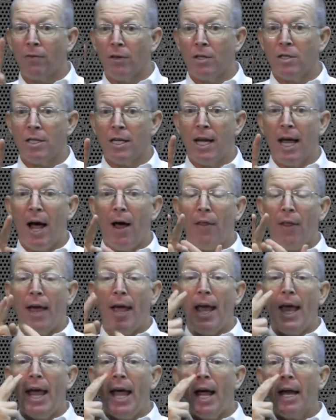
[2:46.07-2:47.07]
You see how the
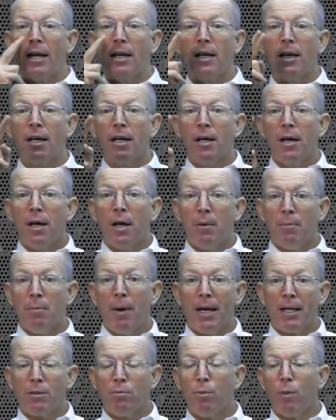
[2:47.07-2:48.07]
hand
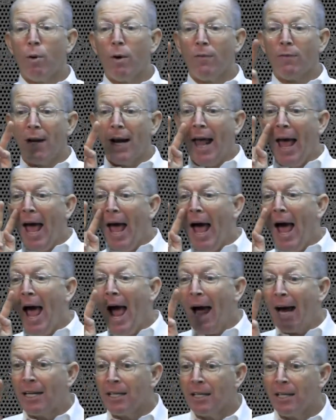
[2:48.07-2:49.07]
makes more of an
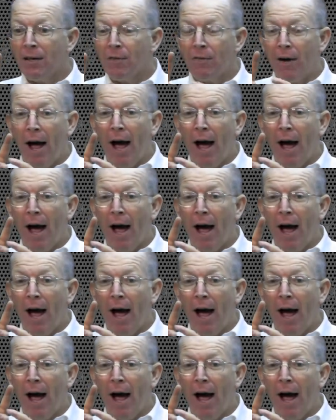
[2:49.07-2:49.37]
active,